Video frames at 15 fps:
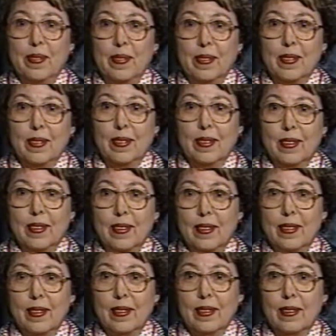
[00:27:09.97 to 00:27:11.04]
I
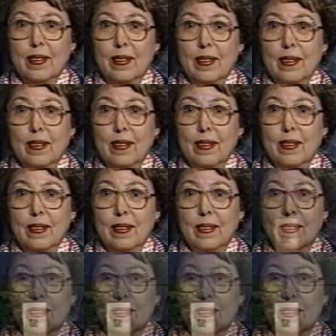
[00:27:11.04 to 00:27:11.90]
think as I